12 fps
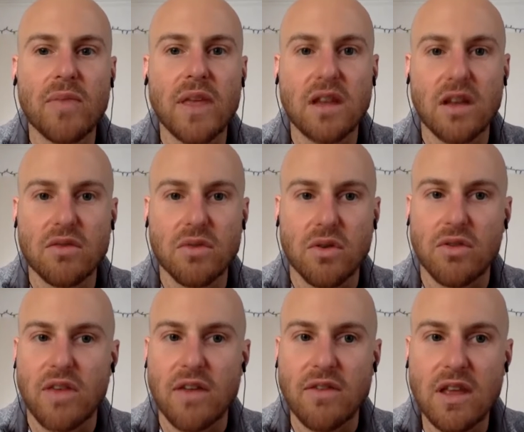industrial
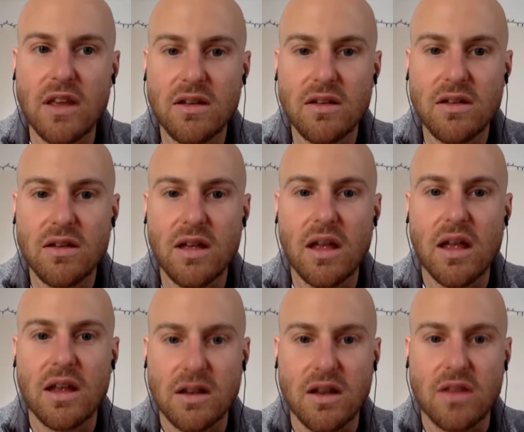safety
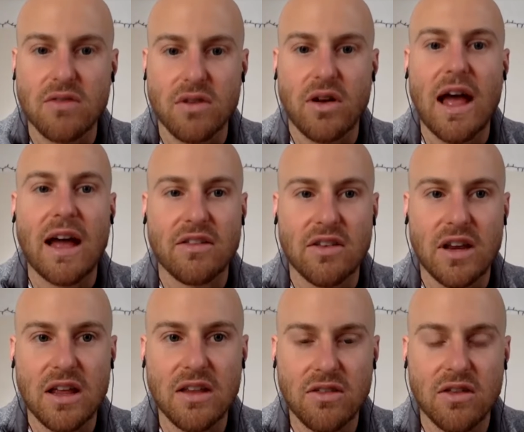and industrial
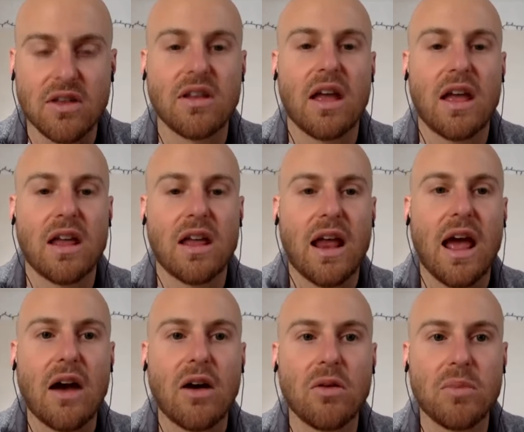accidents, and
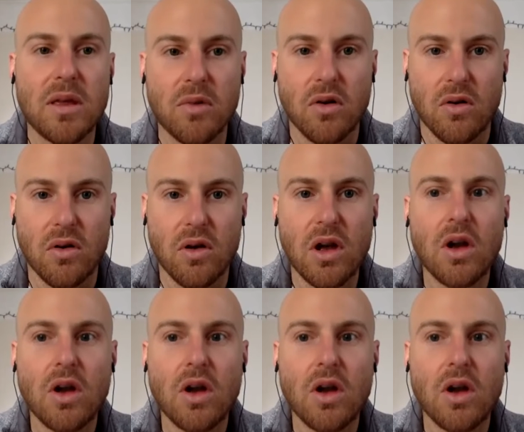how people